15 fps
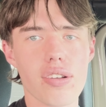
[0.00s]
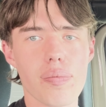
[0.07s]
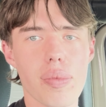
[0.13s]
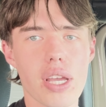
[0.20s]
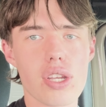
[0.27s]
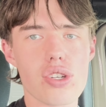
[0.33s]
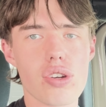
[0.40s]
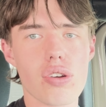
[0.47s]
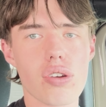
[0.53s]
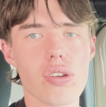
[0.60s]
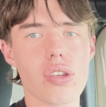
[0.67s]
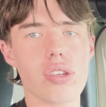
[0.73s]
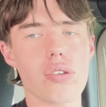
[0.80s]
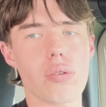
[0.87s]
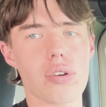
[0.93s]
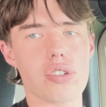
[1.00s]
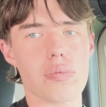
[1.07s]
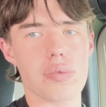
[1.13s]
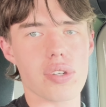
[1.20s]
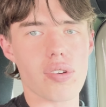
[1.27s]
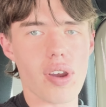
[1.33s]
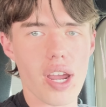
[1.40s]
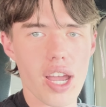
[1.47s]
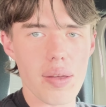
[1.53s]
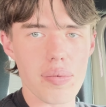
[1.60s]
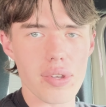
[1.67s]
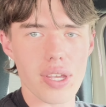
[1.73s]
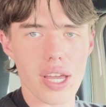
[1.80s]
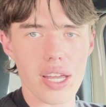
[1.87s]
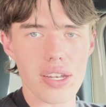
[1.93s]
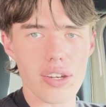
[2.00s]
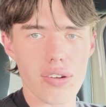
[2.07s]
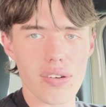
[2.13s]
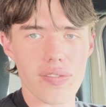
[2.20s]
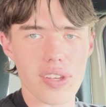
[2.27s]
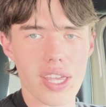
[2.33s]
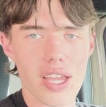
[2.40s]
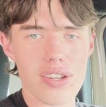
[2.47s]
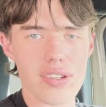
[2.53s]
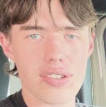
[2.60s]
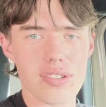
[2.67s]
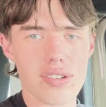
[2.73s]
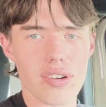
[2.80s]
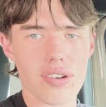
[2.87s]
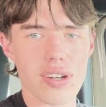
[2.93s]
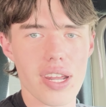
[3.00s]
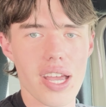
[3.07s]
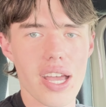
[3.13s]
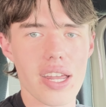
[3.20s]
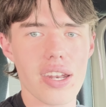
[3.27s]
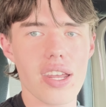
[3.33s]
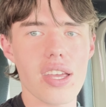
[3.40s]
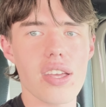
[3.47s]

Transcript: Make sure you are subscribed, you got notifications turned on,